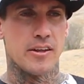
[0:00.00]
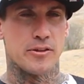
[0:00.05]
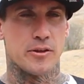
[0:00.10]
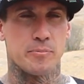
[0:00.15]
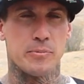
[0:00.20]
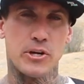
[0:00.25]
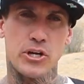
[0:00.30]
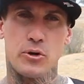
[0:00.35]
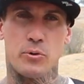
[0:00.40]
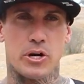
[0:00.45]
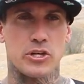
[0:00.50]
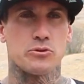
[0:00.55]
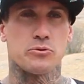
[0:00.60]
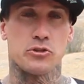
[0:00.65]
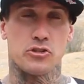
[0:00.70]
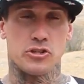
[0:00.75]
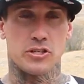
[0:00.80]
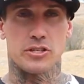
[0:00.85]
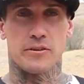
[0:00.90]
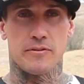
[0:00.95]
The big question
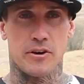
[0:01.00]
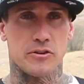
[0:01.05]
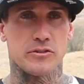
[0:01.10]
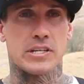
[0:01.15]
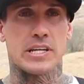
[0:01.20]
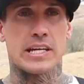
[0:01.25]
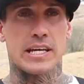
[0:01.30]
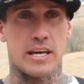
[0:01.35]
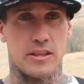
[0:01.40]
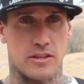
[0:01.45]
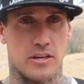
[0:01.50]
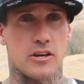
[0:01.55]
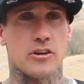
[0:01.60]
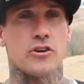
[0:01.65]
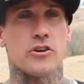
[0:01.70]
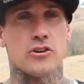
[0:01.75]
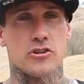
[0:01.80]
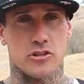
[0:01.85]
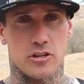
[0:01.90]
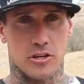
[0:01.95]
was just if I was going to get the
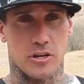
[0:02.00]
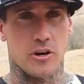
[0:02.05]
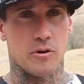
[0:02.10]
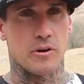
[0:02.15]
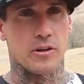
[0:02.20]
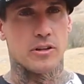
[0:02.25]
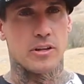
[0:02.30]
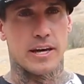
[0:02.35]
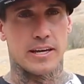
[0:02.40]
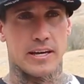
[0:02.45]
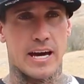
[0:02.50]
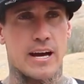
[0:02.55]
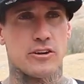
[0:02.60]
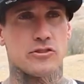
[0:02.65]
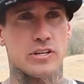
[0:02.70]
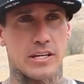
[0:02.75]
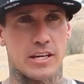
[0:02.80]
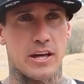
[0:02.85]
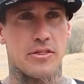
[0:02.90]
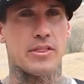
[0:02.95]
inertia going, like
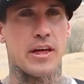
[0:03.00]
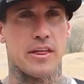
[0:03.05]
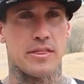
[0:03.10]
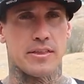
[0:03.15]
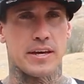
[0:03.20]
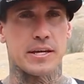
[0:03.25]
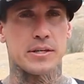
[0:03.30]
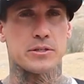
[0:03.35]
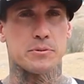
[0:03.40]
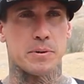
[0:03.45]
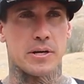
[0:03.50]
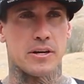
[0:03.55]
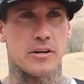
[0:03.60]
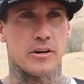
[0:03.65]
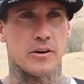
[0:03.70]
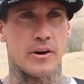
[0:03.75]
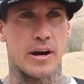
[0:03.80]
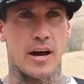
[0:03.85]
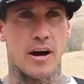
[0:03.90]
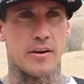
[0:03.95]
actually get that thing
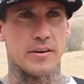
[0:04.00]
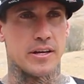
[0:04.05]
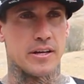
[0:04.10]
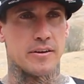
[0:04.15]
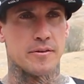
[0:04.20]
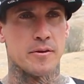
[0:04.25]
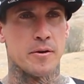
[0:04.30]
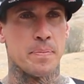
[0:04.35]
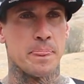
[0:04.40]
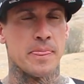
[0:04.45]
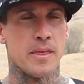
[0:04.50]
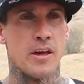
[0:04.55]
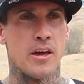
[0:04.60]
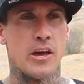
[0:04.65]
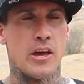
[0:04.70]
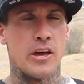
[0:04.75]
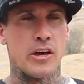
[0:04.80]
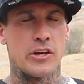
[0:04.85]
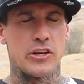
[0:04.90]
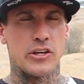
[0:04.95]
spinning around.
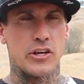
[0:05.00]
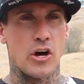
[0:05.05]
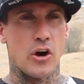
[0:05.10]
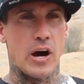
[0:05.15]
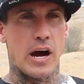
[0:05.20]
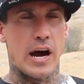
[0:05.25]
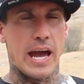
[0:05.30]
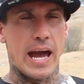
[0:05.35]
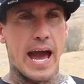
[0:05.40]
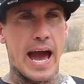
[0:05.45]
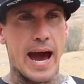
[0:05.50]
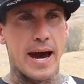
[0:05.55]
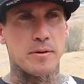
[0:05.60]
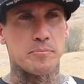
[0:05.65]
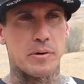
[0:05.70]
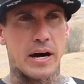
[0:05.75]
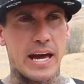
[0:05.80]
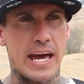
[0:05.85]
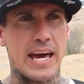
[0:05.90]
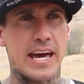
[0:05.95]
And, you know, I had
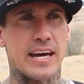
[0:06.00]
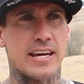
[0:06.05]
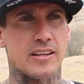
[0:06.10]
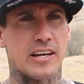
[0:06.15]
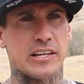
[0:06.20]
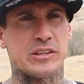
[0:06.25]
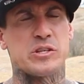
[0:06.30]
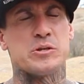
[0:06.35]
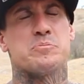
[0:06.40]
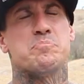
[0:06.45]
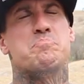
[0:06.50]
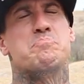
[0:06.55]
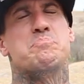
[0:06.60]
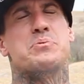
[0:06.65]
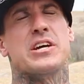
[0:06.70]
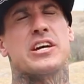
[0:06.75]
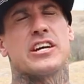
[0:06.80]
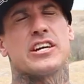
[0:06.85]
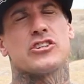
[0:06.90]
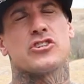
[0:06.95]
in my head like this
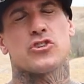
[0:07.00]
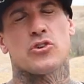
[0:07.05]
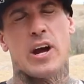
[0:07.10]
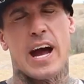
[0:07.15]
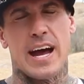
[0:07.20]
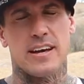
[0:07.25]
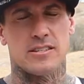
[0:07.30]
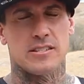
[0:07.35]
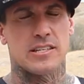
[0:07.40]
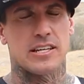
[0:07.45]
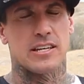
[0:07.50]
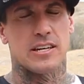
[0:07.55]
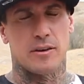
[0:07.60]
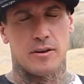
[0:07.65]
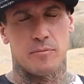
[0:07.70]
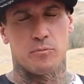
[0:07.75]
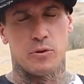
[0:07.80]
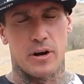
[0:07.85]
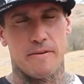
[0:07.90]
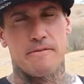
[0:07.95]
big drastic,
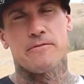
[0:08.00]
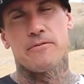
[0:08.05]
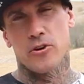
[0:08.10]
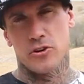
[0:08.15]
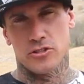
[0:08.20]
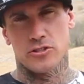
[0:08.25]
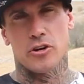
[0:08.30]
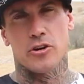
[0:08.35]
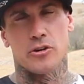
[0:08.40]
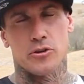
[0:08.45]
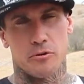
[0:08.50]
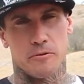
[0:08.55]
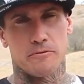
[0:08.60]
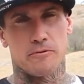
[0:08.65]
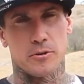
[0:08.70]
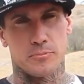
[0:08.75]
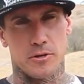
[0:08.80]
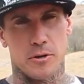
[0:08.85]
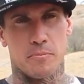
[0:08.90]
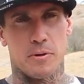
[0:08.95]
uh, when I first started doing
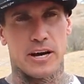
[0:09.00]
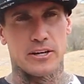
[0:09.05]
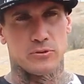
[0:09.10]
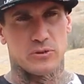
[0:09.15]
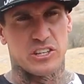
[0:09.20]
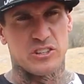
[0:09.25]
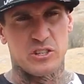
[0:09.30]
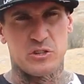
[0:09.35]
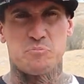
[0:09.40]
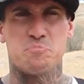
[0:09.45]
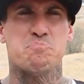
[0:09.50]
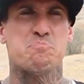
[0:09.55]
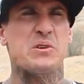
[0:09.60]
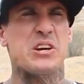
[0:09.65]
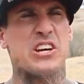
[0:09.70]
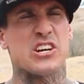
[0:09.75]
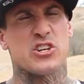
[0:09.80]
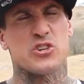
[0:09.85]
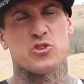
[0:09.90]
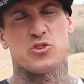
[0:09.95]
flips on bikes, like this
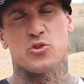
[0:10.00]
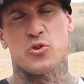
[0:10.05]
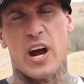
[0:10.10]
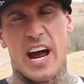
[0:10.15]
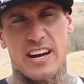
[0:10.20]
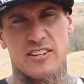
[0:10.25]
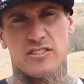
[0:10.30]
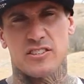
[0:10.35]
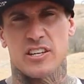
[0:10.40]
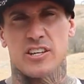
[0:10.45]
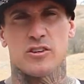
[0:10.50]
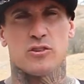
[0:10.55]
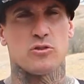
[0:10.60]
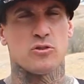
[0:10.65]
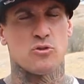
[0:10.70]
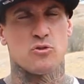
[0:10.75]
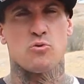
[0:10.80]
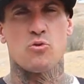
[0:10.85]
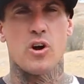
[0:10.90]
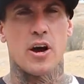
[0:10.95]
big drastic
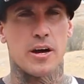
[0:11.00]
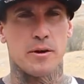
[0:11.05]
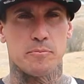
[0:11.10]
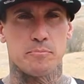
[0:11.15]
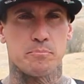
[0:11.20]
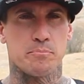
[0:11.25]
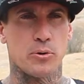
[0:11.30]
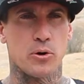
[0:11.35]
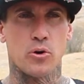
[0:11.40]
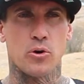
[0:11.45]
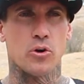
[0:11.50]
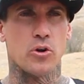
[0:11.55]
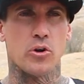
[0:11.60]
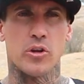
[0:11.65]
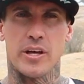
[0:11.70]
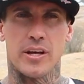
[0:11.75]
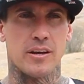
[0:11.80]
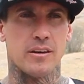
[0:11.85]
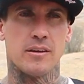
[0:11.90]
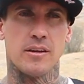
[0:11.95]
grunt
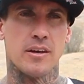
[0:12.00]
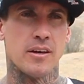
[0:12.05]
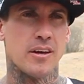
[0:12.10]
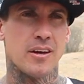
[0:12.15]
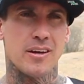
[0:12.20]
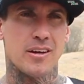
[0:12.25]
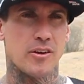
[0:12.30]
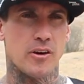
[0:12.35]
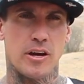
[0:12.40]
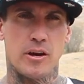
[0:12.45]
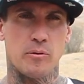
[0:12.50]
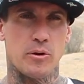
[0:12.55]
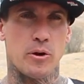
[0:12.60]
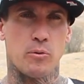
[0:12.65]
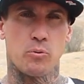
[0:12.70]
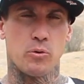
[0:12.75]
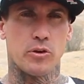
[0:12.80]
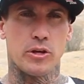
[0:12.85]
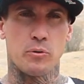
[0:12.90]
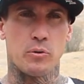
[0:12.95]
pull. And, you know, it, it
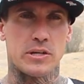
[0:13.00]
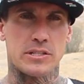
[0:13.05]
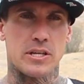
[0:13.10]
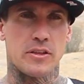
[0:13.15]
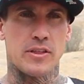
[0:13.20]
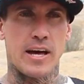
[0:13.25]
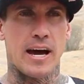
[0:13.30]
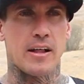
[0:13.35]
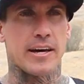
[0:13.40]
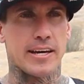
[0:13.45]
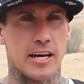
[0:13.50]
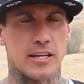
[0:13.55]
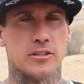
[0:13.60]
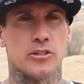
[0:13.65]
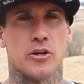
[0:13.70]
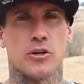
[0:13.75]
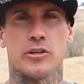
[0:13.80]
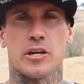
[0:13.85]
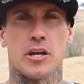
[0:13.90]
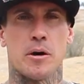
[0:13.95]
really wasn't that. Like, I
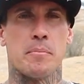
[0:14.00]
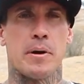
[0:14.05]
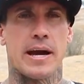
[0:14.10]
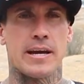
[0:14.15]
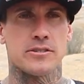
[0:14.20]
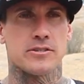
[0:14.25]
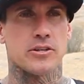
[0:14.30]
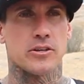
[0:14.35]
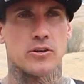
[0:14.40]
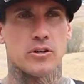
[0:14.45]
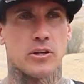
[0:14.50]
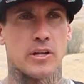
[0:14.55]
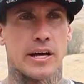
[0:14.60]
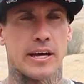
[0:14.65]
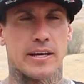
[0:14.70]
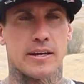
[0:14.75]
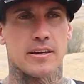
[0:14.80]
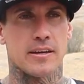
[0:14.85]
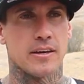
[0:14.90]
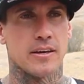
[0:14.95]
learned on a bicycle,
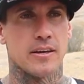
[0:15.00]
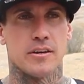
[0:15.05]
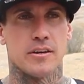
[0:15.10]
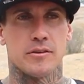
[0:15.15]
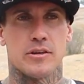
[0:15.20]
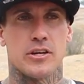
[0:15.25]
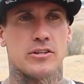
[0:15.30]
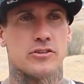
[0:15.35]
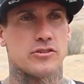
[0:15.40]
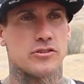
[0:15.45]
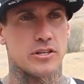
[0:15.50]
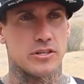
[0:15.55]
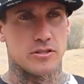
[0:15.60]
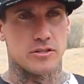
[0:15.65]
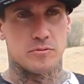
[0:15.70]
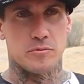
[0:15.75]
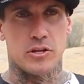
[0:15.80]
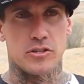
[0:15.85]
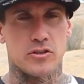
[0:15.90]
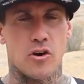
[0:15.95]
like, it's
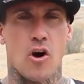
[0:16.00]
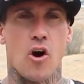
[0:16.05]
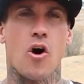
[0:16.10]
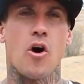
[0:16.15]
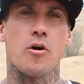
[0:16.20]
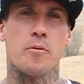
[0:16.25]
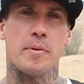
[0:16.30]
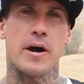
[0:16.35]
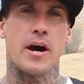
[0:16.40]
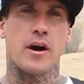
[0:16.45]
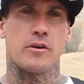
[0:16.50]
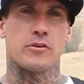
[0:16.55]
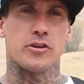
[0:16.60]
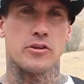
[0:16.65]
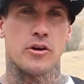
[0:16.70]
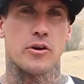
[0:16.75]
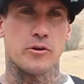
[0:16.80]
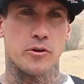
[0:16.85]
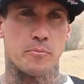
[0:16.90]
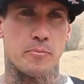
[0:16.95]
just, it's all about,
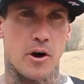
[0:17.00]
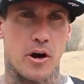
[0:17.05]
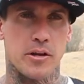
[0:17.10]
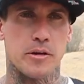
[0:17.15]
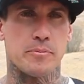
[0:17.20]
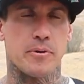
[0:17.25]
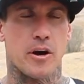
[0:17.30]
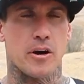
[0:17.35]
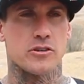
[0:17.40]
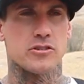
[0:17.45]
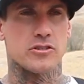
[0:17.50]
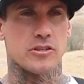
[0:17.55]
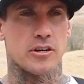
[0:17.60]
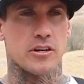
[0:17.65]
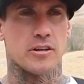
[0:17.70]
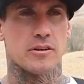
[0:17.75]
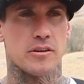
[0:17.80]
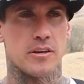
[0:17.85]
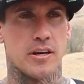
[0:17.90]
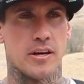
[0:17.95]
you know, your body
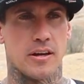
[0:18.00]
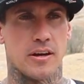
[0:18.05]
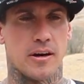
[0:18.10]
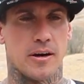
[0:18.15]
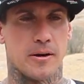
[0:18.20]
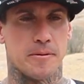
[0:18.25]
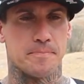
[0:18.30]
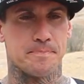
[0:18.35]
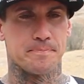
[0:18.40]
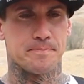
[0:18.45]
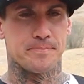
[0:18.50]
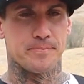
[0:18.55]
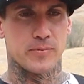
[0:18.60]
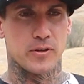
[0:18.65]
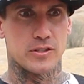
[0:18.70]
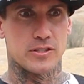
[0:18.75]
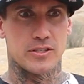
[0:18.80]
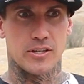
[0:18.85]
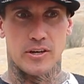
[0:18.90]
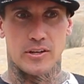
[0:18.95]
posture. And um,
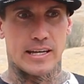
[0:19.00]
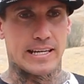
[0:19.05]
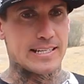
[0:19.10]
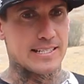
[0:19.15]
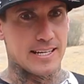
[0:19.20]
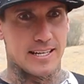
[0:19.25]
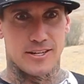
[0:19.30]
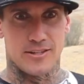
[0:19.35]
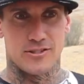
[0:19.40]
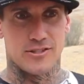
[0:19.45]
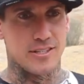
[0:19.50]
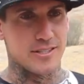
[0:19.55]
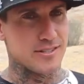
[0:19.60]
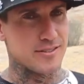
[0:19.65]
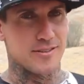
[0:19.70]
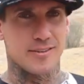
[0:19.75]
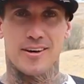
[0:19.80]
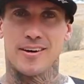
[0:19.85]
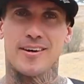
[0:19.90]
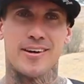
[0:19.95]
so, like I said, it's
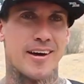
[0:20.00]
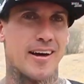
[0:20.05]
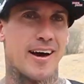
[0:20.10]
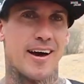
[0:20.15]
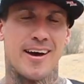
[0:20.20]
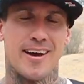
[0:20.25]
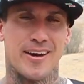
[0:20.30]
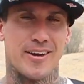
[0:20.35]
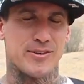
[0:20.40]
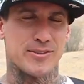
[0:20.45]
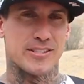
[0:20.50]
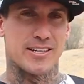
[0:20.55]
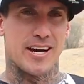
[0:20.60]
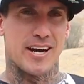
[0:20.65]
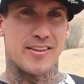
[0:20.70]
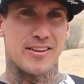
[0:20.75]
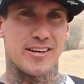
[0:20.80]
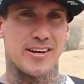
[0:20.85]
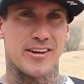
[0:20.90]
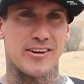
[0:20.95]
just, it was
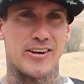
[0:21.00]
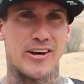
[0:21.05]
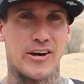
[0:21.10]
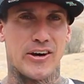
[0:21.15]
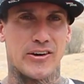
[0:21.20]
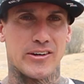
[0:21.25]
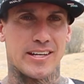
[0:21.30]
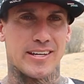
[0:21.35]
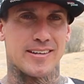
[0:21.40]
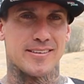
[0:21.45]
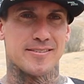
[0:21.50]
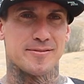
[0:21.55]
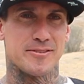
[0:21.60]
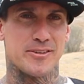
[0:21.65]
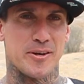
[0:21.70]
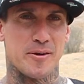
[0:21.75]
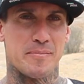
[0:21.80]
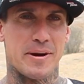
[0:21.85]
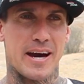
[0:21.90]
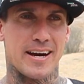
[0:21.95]
kind of the unknown and
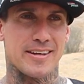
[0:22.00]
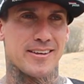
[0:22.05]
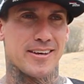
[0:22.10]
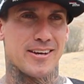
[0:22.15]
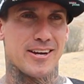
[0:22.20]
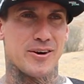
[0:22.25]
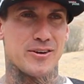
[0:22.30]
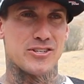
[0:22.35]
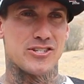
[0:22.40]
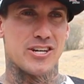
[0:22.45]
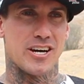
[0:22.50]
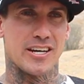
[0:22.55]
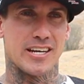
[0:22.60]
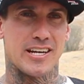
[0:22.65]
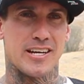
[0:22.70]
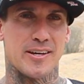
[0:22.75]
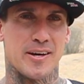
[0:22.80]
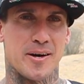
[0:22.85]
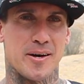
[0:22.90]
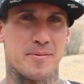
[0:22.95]
you know back then I was young
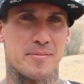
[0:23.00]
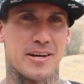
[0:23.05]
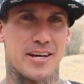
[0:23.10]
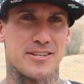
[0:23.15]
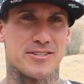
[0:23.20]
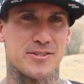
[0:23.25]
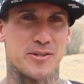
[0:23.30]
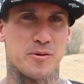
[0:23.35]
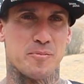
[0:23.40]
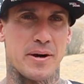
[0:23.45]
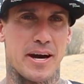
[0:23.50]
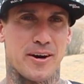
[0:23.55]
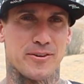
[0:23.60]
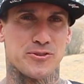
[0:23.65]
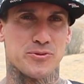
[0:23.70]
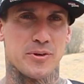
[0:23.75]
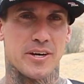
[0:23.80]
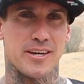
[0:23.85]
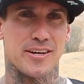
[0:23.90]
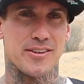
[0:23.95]
and dumb and I still
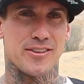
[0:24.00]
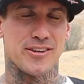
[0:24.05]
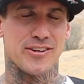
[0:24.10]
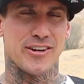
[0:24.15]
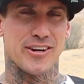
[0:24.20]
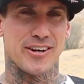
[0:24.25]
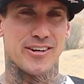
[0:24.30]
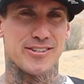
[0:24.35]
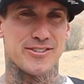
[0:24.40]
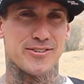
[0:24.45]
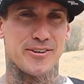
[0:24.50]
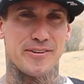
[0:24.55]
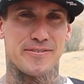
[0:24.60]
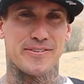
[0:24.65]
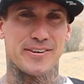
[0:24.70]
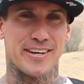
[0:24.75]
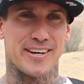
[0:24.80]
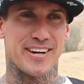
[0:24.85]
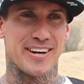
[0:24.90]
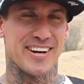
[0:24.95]
bounced when I hit the dirt so I
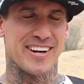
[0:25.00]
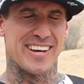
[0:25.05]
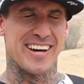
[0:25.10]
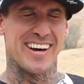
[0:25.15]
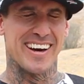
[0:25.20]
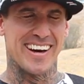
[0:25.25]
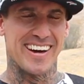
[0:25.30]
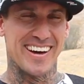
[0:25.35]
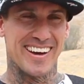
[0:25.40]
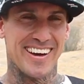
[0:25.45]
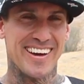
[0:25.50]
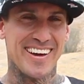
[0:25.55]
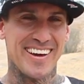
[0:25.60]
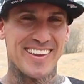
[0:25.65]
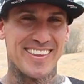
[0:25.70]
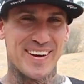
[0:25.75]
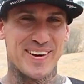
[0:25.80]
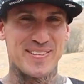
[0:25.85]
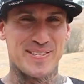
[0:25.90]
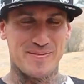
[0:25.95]
figured uh,
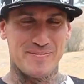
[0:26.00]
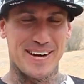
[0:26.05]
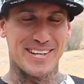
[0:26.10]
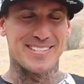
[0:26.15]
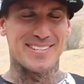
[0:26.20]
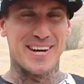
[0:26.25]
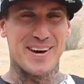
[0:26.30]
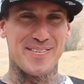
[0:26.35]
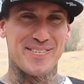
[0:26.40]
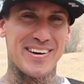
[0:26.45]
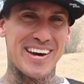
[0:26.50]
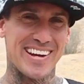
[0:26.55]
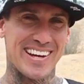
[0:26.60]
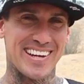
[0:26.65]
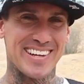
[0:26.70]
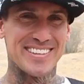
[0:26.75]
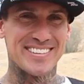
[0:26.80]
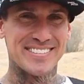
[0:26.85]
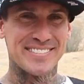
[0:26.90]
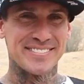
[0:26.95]
that was the best time of
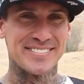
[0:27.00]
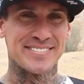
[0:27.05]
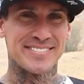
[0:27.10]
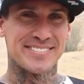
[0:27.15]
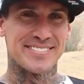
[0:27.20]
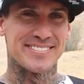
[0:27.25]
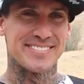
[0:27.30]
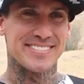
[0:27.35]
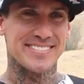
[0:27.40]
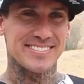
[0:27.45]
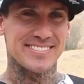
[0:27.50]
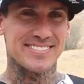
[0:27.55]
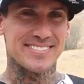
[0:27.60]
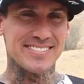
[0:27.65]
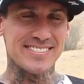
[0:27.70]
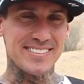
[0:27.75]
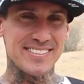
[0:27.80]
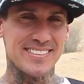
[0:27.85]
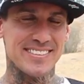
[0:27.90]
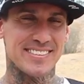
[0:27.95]
any. Okay
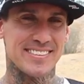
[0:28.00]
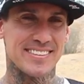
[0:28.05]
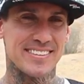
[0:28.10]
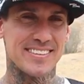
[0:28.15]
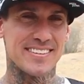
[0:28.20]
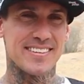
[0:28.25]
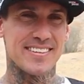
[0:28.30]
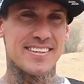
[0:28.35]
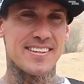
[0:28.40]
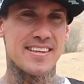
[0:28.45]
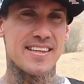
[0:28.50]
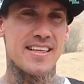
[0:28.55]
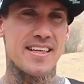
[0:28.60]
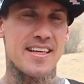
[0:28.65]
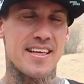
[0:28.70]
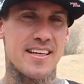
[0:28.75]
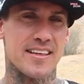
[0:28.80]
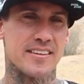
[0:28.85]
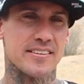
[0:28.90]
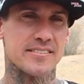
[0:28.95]
cool so transitioning
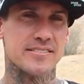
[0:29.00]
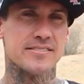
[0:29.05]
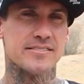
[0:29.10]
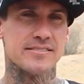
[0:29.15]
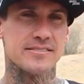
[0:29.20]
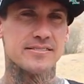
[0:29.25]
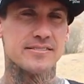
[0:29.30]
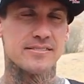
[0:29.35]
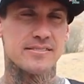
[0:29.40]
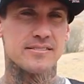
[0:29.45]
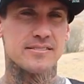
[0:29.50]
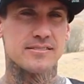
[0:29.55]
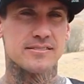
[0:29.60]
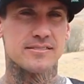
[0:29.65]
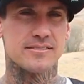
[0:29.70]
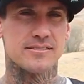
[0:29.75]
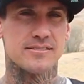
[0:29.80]
forward a couple steps